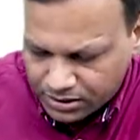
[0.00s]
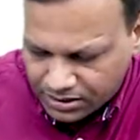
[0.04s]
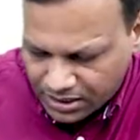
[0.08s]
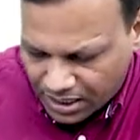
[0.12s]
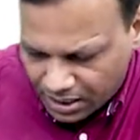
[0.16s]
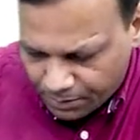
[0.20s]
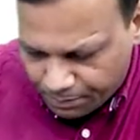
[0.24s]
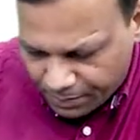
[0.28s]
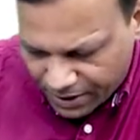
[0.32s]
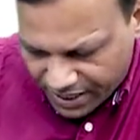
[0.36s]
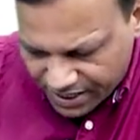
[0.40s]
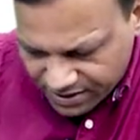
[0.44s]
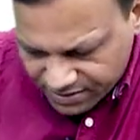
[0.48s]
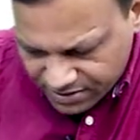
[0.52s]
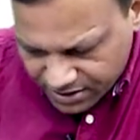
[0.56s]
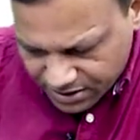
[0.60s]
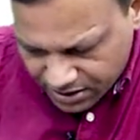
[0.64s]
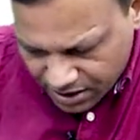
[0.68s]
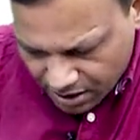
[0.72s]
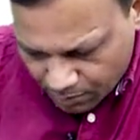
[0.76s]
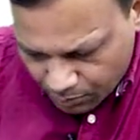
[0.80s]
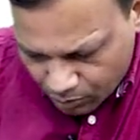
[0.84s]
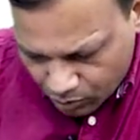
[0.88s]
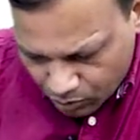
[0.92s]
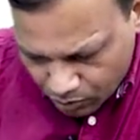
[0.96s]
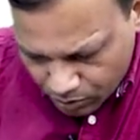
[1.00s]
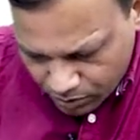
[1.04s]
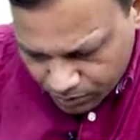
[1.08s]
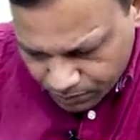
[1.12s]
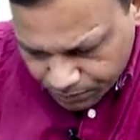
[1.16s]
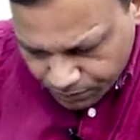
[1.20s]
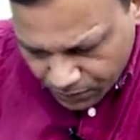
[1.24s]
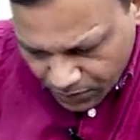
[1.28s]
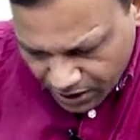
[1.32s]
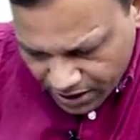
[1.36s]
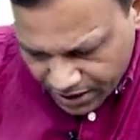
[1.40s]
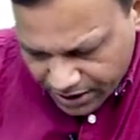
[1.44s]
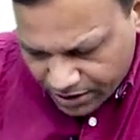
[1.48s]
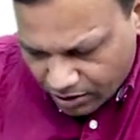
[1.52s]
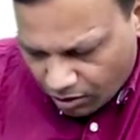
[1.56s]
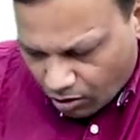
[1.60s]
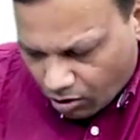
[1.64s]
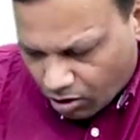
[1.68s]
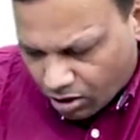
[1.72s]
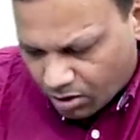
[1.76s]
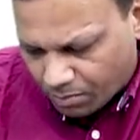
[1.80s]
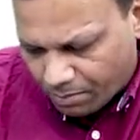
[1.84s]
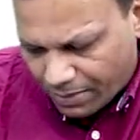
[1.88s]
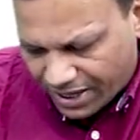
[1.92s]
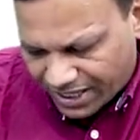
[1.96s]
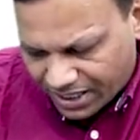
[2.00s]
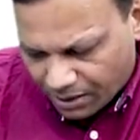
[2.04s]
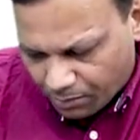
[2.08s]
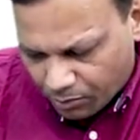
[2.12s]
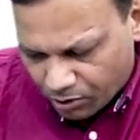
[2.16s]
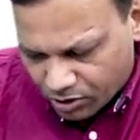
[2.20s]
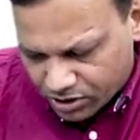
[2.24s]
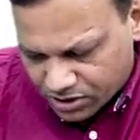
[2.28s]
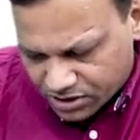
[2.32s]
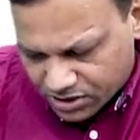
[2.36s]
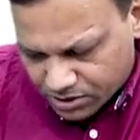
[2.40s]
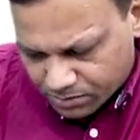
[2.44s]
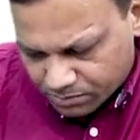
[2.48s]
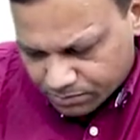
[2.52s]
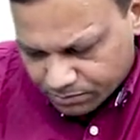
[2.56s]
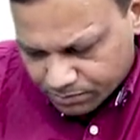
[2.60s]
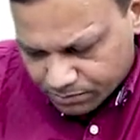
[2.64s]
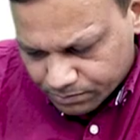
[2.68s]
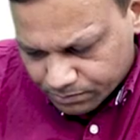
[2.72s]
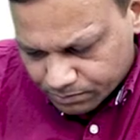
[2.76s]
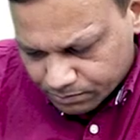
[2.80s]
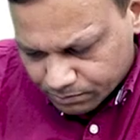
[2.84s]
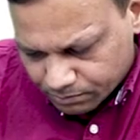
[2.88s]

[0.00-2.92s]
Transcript: Then paracetamol, on metabolism,